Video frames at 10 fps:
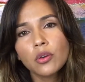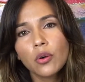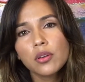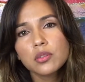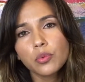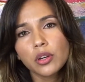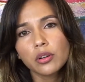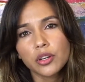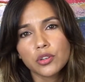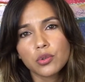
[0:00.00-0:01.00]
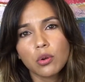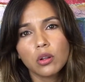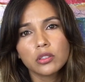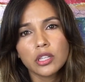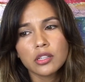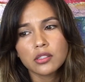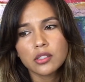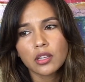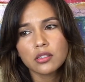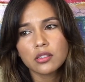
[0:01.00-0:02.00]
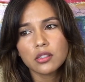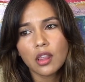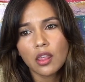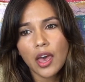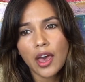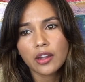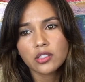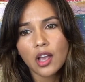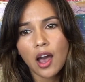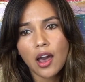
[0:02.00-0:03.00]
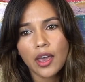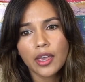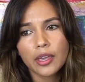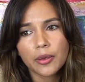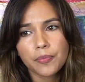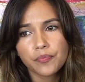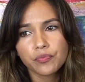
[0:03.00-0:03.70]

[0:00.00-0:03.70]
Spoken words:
goals, were controlled in a sense that I